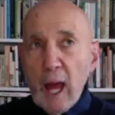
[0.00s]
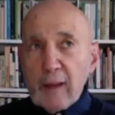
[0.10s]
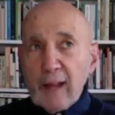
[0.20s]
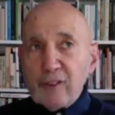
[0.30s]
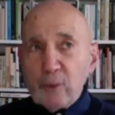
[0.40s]

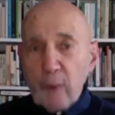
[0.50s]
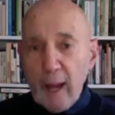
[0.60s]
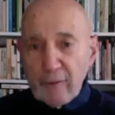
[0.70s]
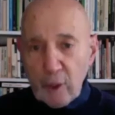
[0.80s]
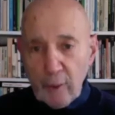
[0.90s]
that's a
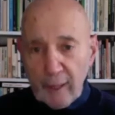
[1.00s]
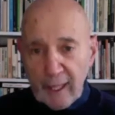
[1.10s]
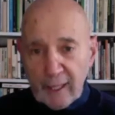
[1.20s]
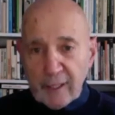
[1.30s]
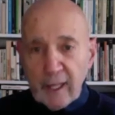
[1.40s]
way of doing
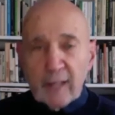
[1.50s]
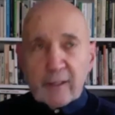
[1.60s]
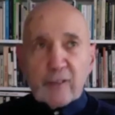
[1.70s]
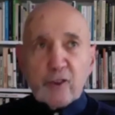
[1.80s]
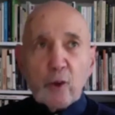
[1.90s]
it.
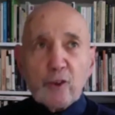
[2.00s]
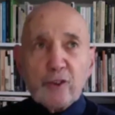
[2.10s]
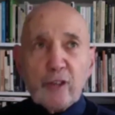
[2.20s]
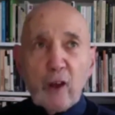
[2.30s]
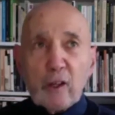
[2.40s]
There's
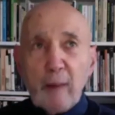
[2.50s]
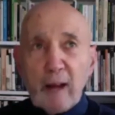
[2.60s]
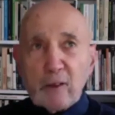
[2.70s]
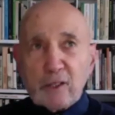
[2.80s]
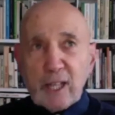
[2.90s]
also the
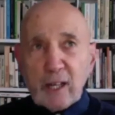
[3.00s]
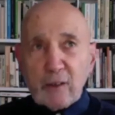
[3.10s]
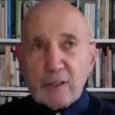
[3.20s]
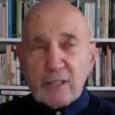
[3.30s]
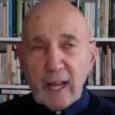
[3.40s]
Michael
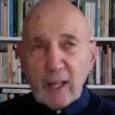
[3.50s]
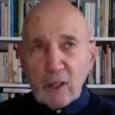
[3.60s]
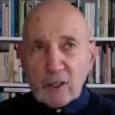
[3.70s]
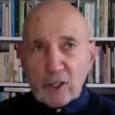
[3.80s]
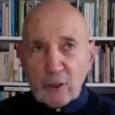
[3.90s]
Chekhov
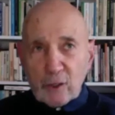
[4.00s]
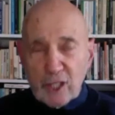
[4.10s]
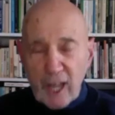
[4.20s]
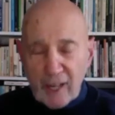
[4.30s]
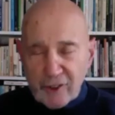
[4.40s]
psychological
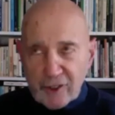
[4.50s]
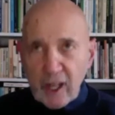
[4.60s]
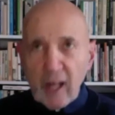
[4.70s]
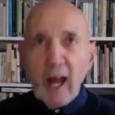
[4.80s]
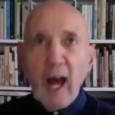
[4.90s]

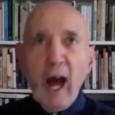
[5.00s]
gesture.